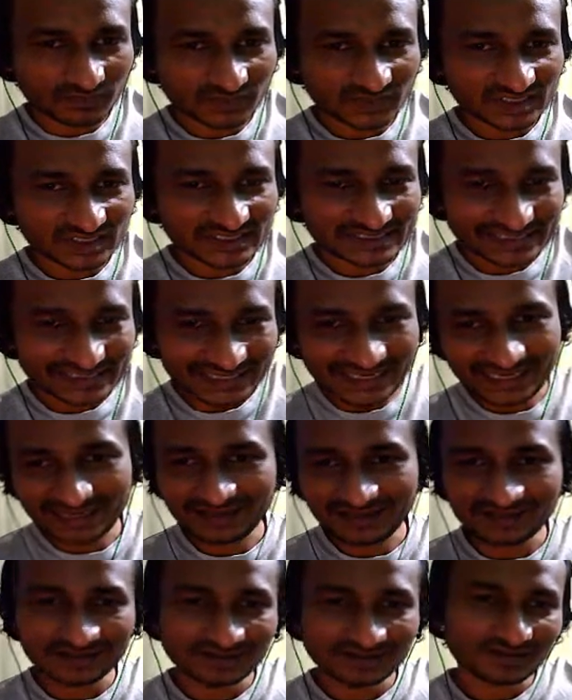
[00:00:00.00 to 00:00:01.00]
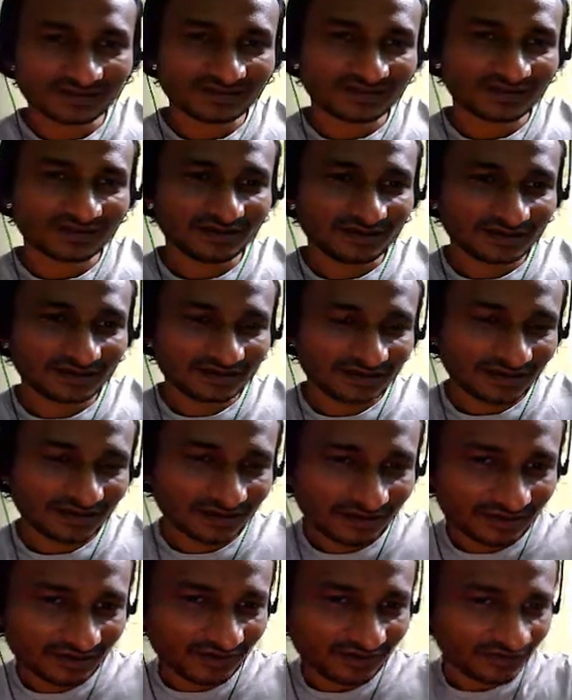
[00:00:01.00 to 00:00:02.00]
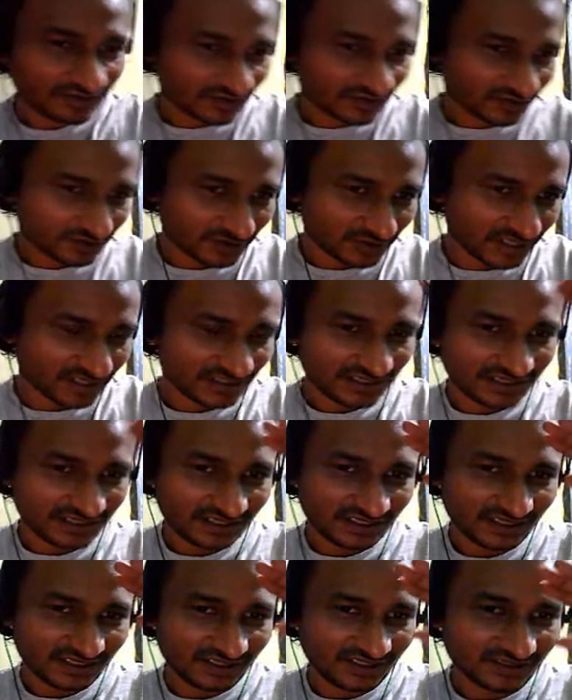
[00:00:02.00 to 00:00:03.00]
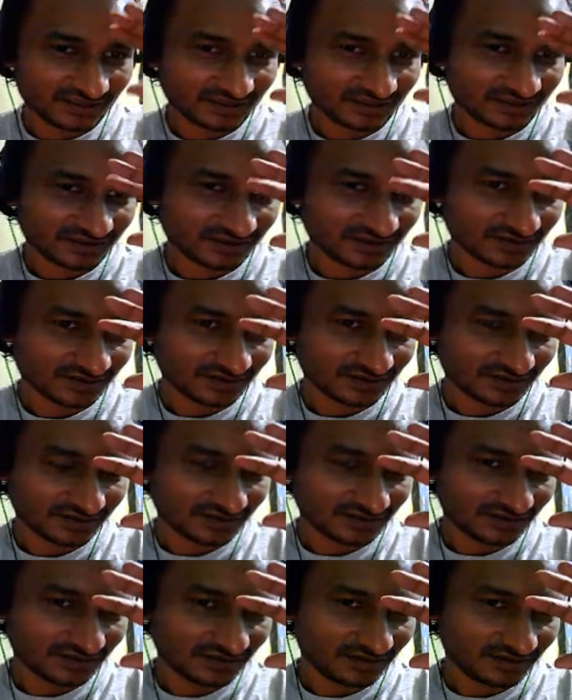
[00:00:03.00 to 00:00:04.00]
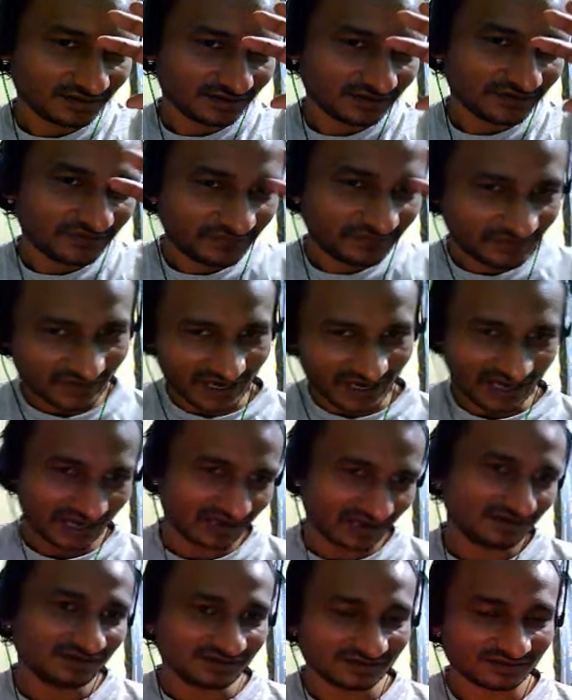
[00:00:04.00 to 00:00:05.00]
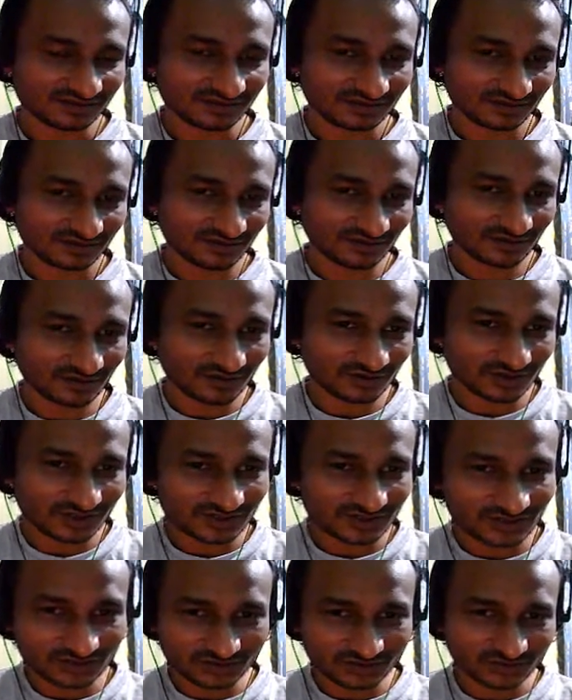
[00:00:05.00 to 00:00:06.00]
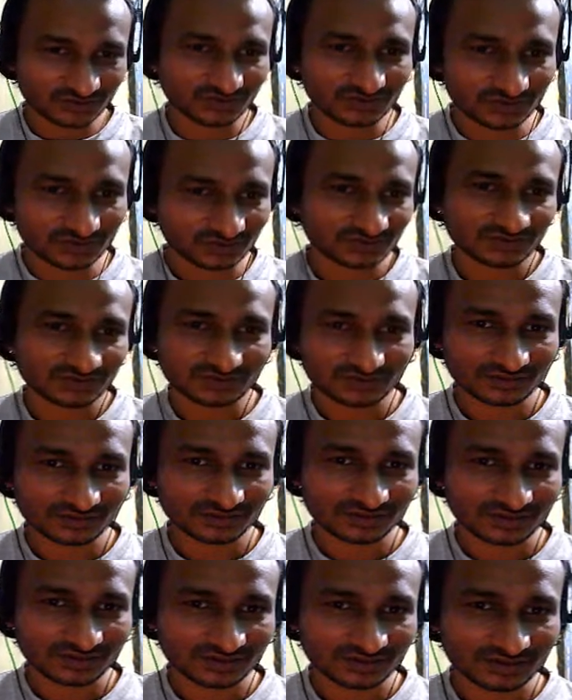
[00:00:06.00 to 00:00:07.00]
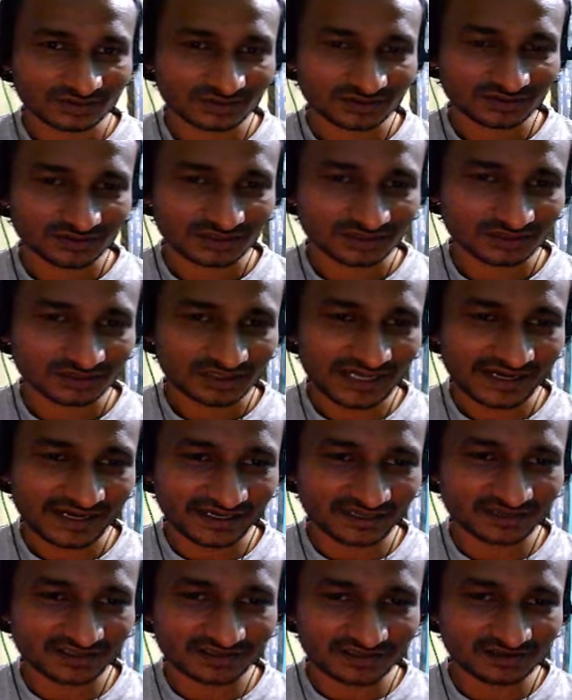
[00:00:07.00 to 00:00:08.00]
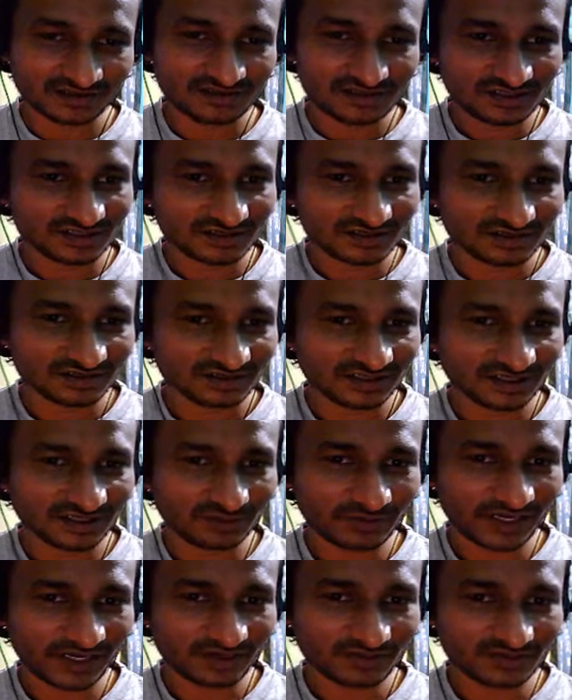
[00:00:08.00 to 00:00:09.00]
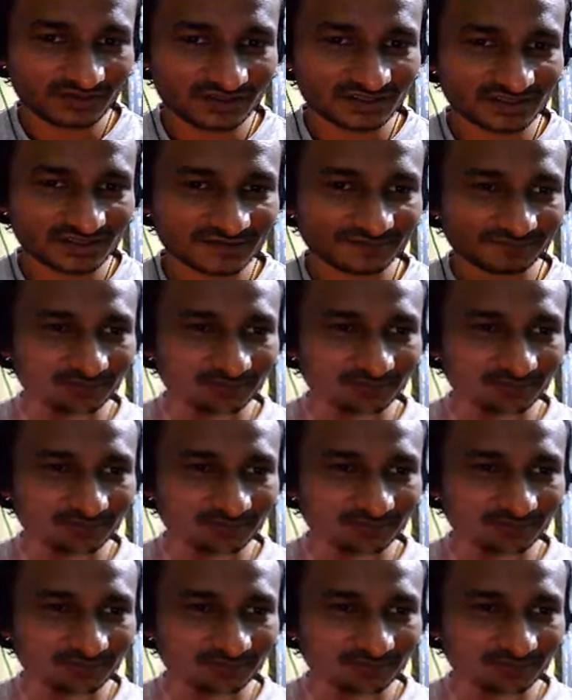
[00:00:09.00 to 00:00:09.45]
Slay throwing the van on the two hired guns in the warehouse,